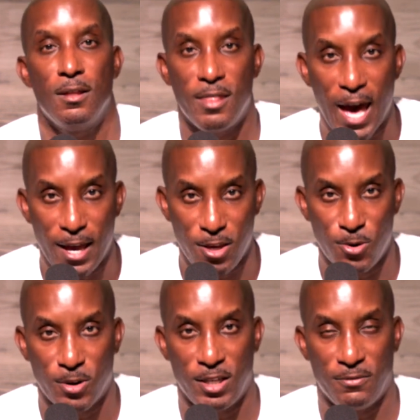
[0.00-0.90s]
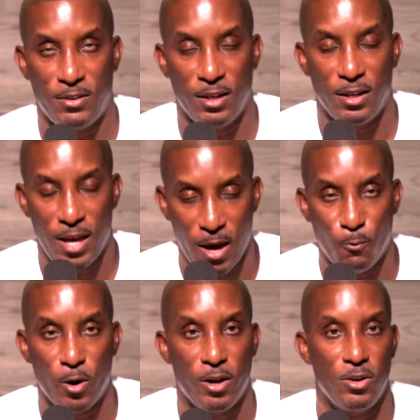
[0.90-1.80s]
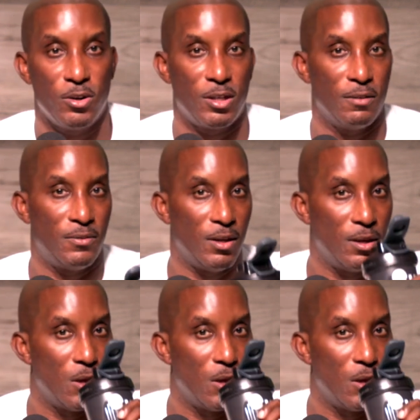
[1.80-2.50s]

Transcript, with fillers: that you are gifted and where you are gifted.